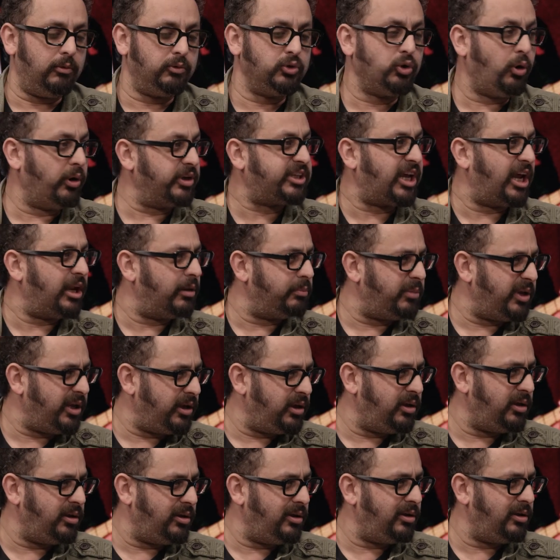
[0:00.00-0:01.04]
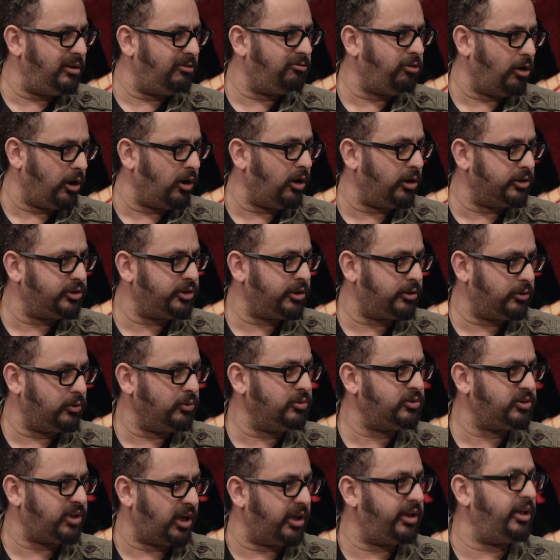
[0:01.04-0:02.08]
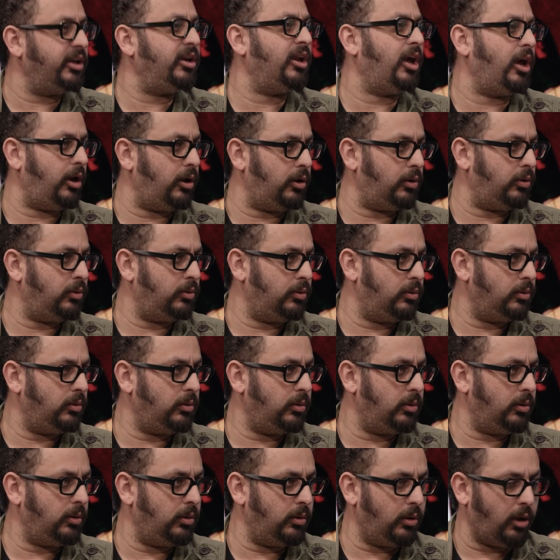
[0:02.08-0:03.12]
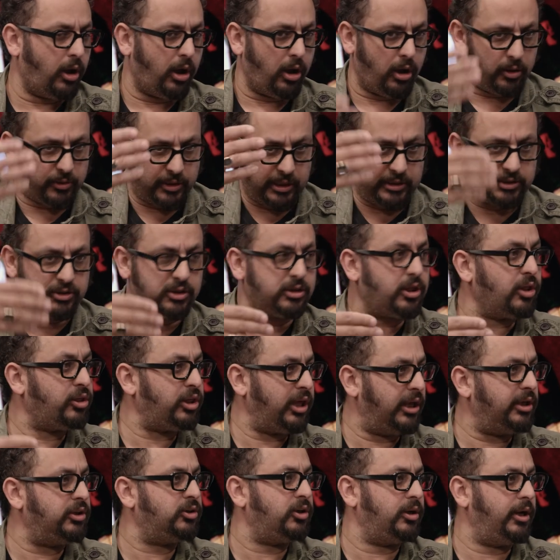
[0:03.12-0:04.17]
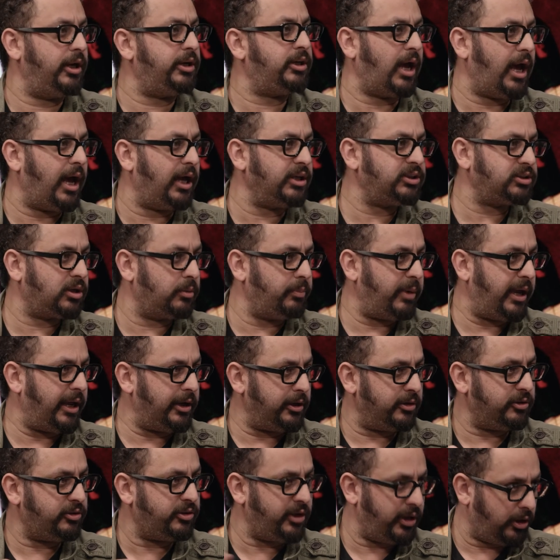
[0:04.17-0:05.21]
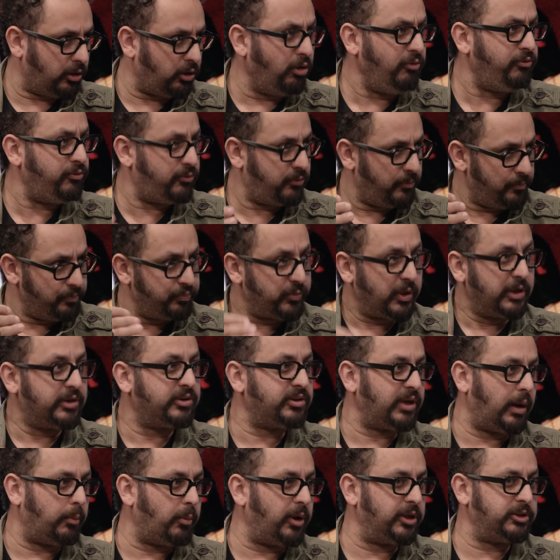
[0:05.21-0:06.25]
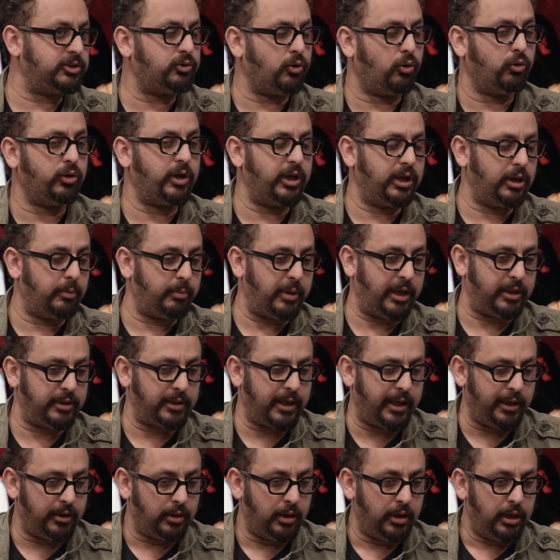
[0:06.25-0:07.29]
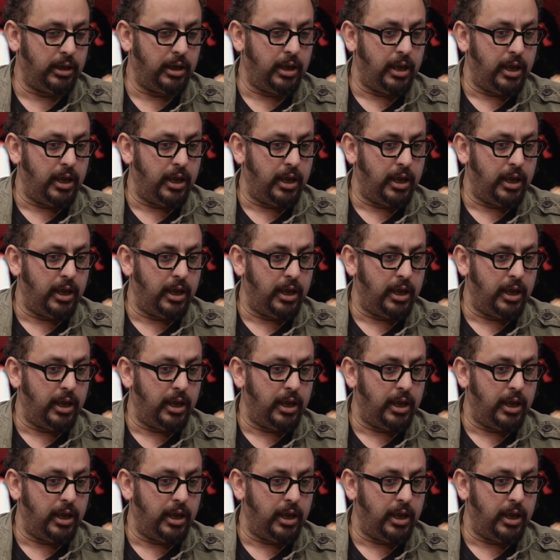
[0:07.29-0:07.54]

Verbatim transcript: It was always going to be chronological, so you know, yeah. oh, these are the things I need to ask about and tick off. Right. Someone's talking about that.